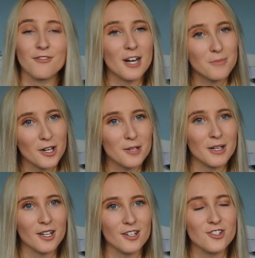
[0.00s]
I'm very proud of
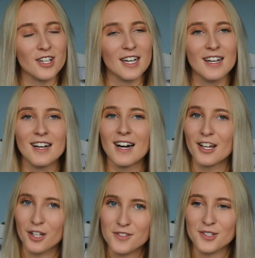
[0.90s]
my country,
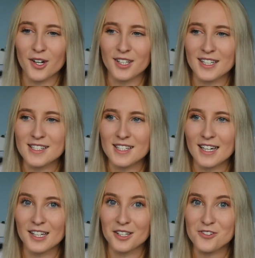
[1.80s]
I love Scotland,
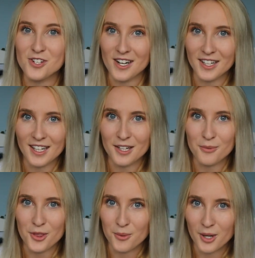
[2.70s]
and I love sharing
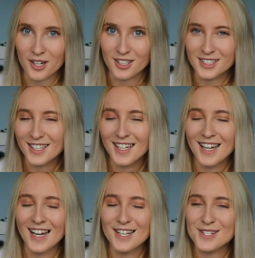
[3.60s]
it with the world.
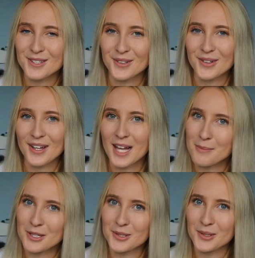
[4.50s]
So
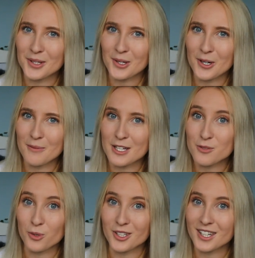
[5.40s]
let me know in the
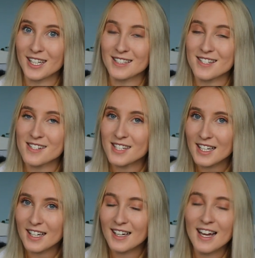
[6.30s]
comments what you'd like to
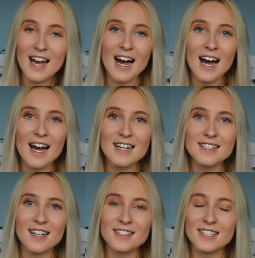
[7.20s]
see,
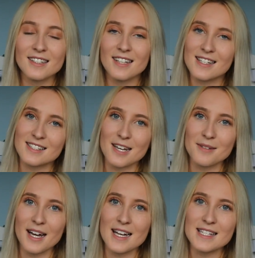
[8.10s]
and until next
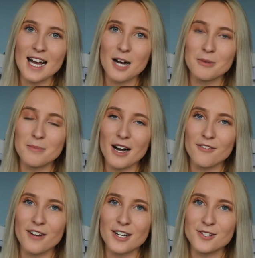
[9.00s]
time guys, I'll be
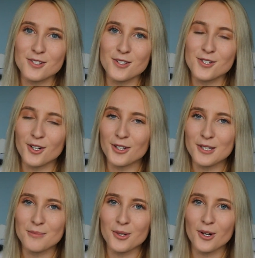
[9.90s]
back very soon
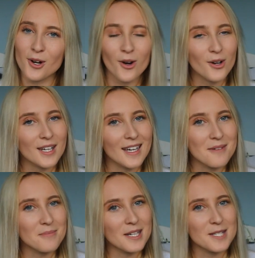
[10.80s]
talking more hockey
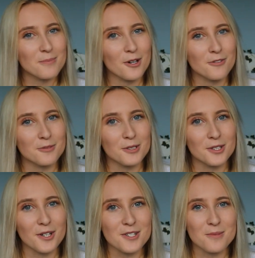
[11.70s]
and baseball from
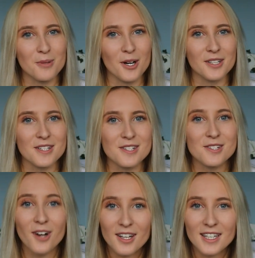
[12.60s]
across the pond in
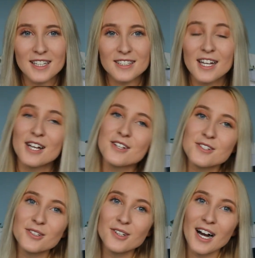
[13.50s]
Scotland,
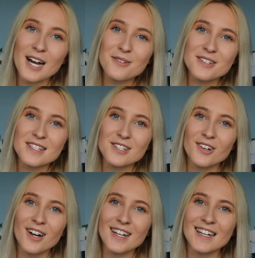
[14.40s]
so I will see
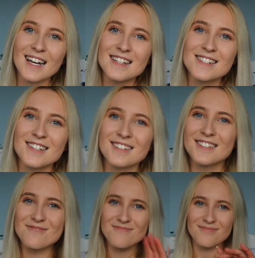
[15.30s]
you all again soon.